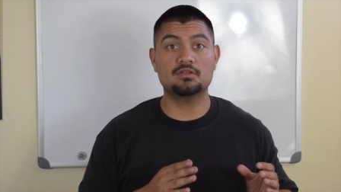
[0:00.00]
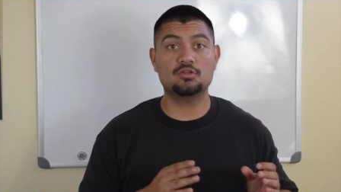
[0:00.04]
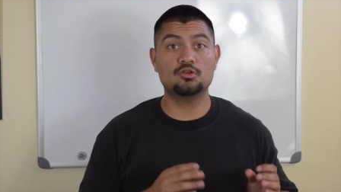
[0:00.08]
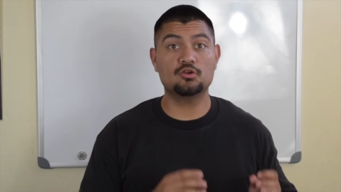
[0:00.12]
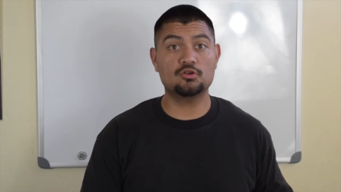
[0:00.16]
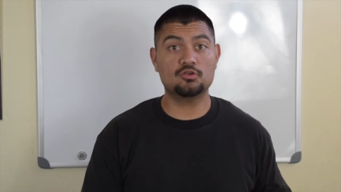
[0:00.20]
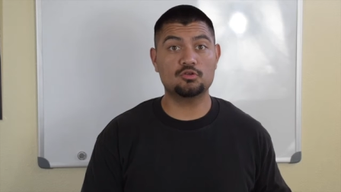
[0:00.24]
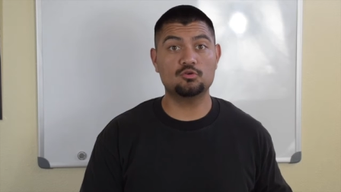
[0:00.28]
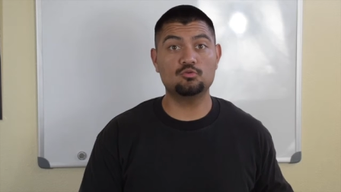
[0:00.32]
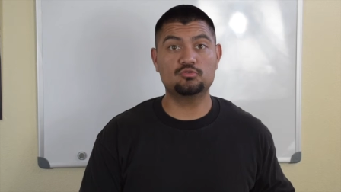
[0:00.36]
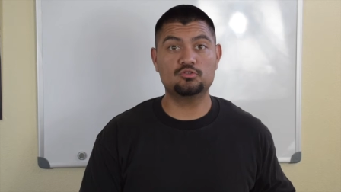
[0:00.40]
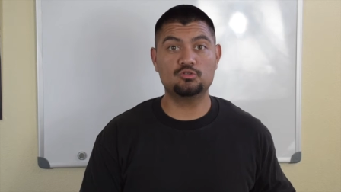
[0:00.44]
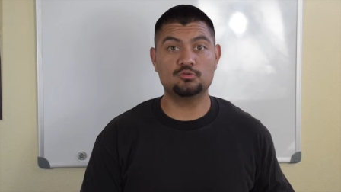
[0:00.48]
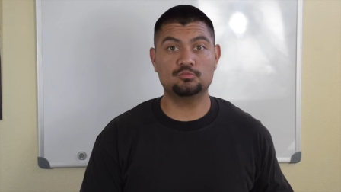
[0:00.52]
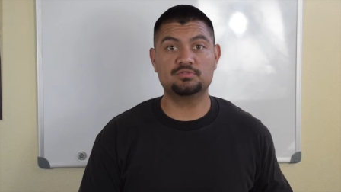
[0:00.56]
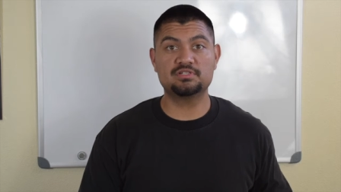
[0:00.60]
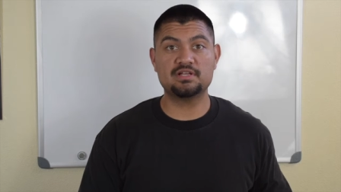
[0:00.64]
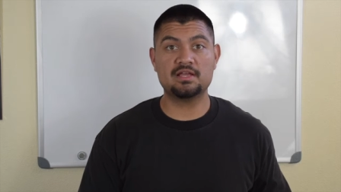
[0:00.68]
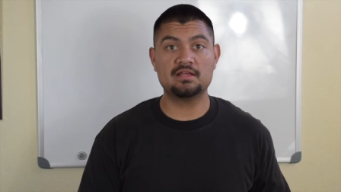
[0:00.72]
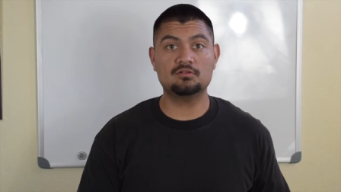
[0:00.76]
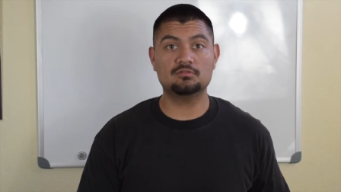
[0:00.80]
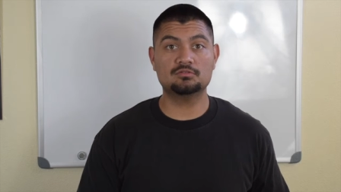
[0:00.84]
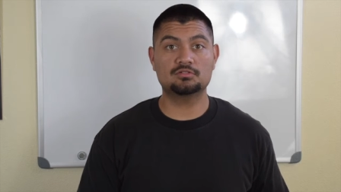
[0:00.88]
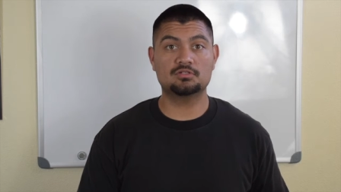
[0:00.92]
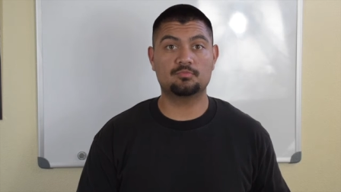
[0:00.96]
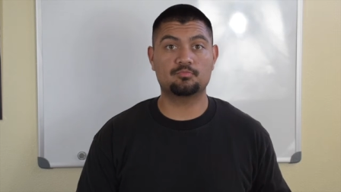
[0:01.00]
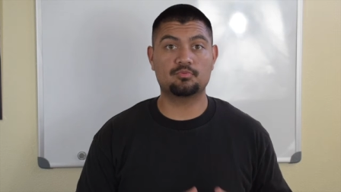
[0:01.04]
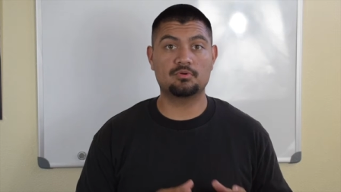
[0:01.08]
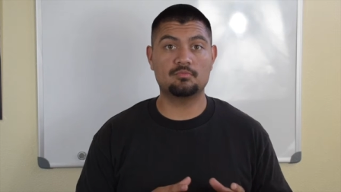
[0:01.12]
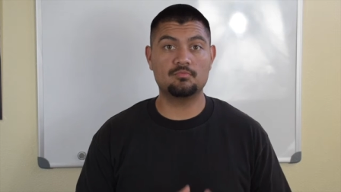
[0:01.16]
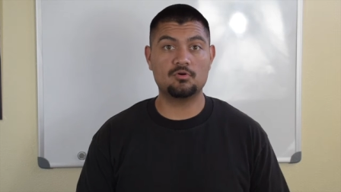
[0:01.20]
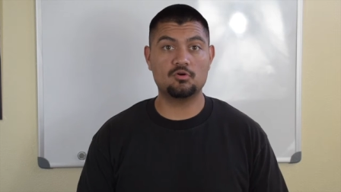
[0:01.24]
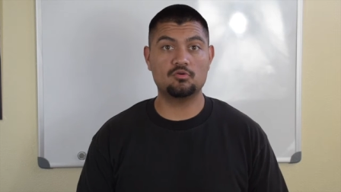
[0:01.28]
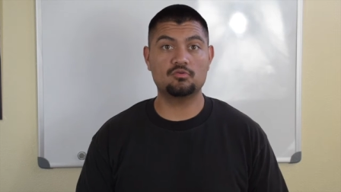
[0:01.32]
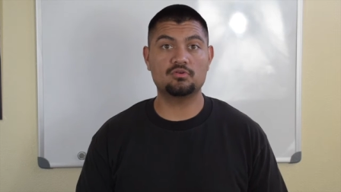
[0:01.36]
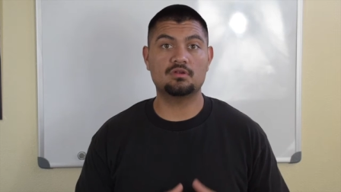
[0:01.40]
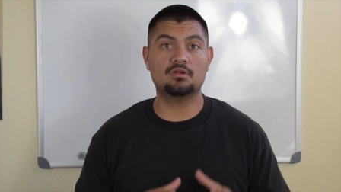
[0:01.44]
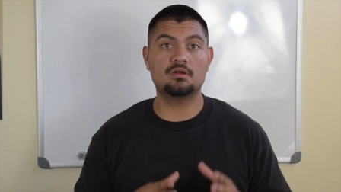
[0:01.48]
your YouTube channel to
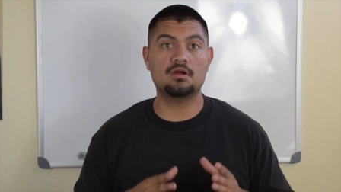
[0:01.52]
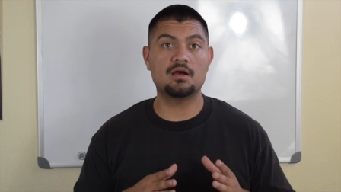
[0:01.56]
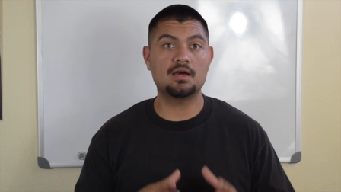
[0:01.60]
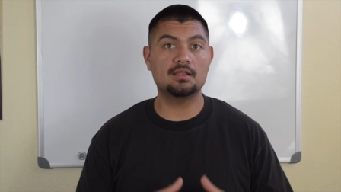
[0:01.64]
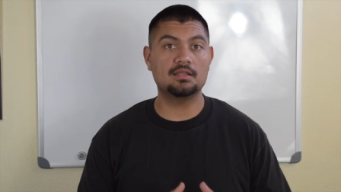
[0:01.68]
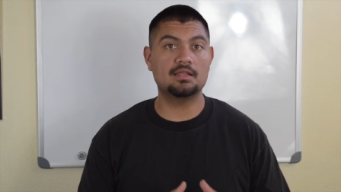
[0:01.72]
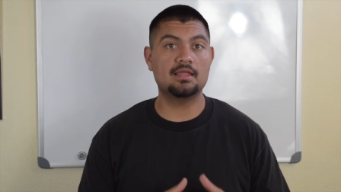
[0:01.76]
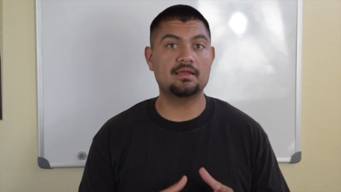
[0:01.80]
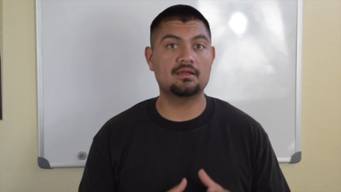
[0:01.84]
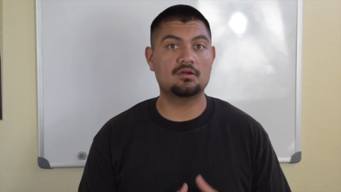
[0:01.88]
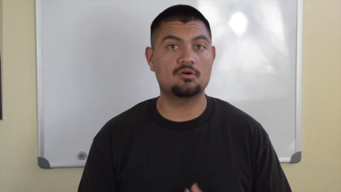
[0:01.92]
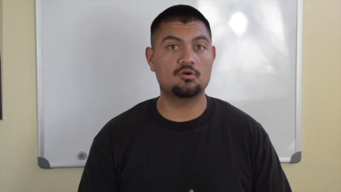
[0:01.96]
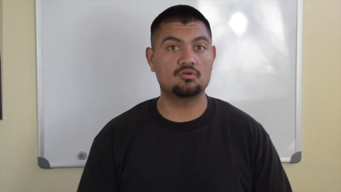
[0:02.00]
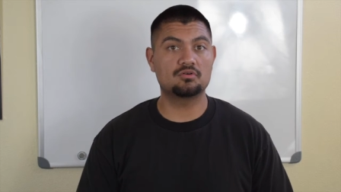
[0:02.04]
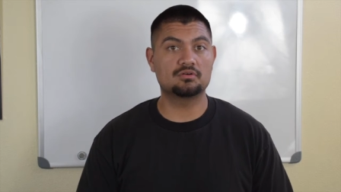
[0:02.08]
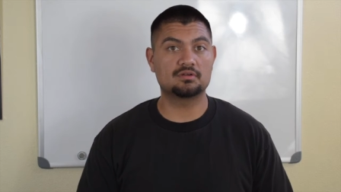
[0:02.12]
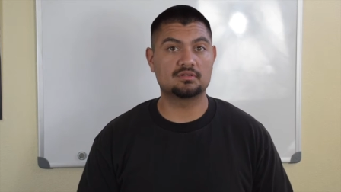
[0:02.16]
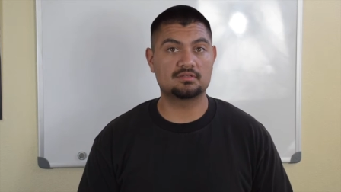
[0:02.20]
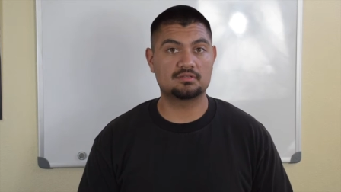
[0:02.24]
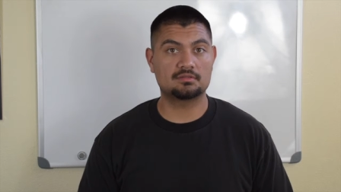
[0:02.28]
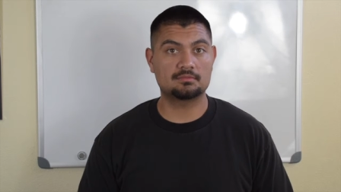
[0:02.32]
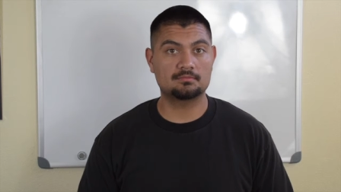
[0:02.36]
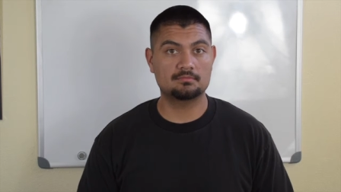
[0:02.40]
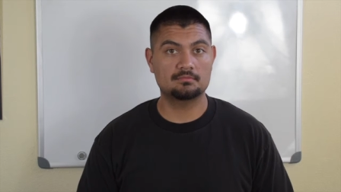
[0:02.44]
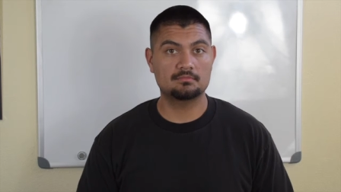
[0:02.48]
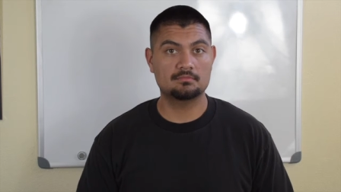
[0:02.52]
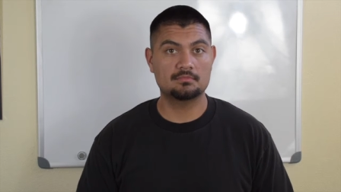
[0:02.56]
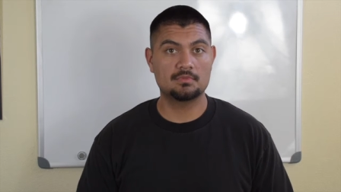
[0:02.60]
promote your online course.